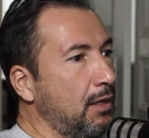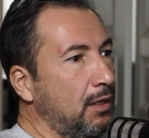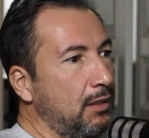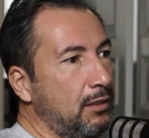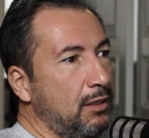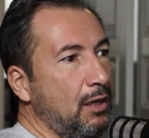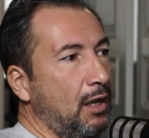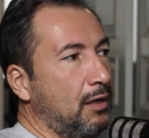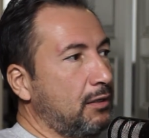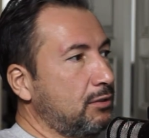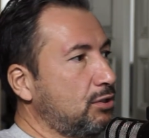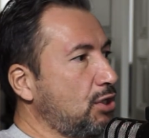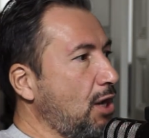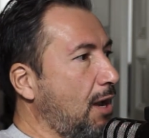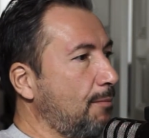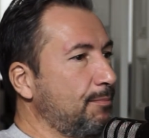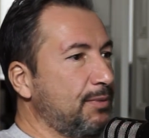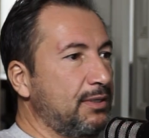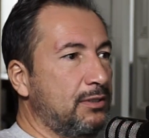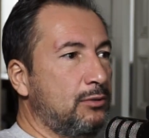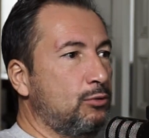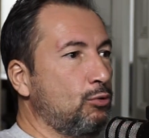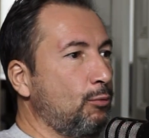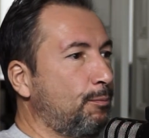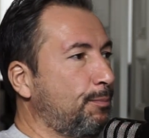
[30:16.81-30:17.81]
Your job
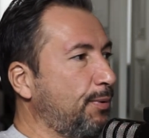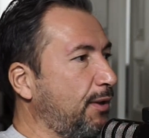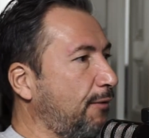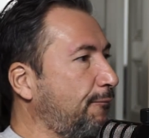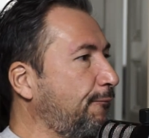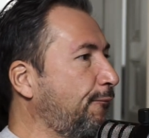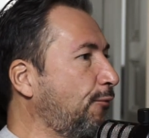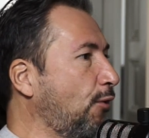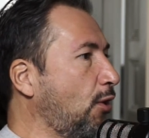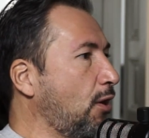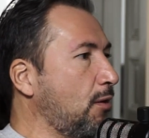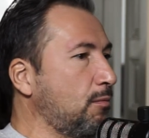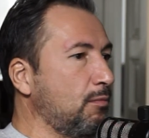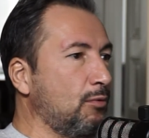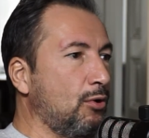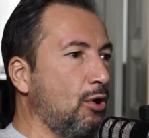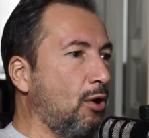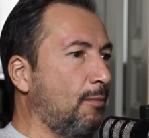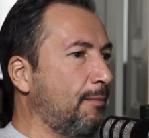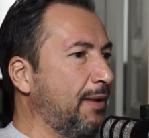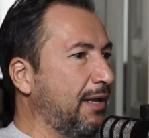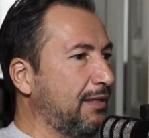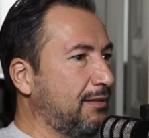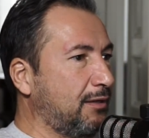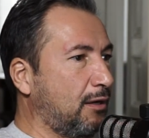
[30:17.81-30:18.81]
is to perform
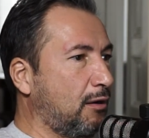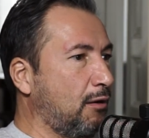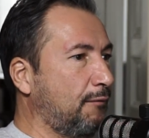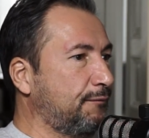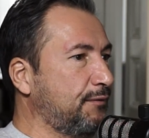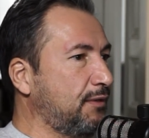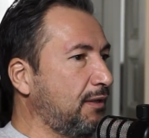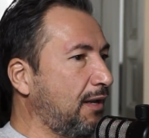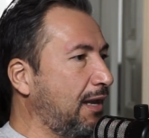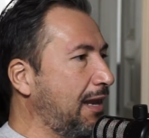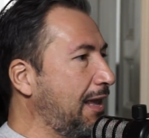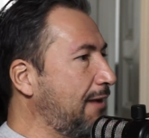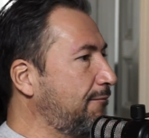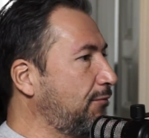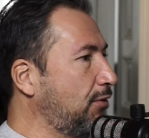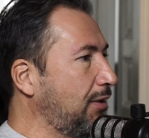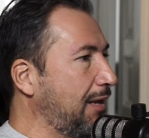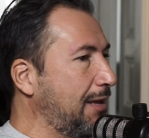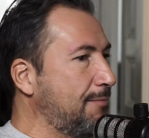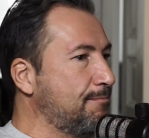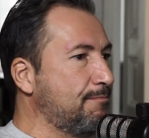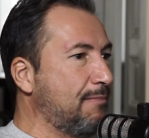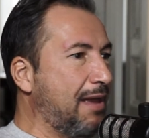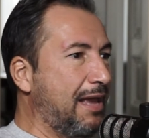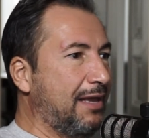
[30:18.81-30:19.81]
no matter of the level
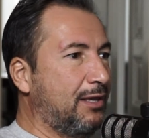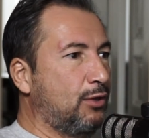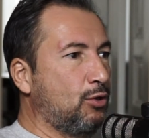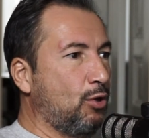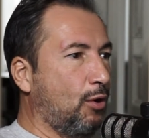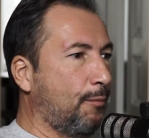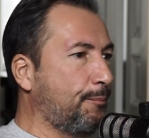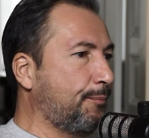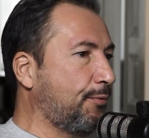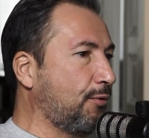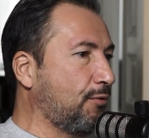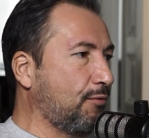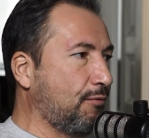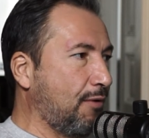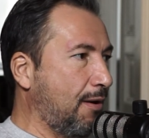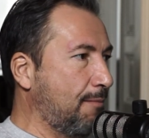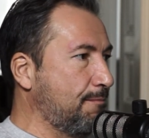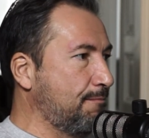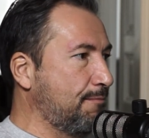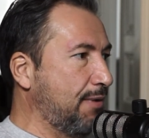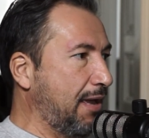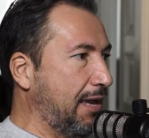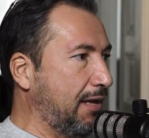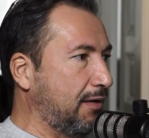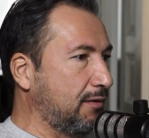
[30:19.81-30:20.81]
and make your
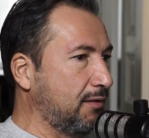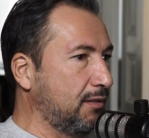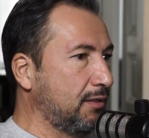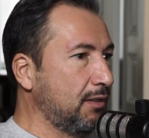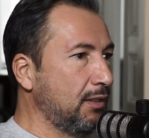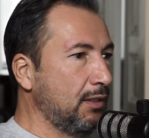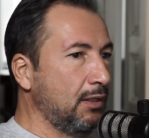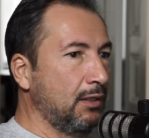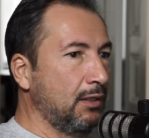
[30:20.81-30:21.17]
program better,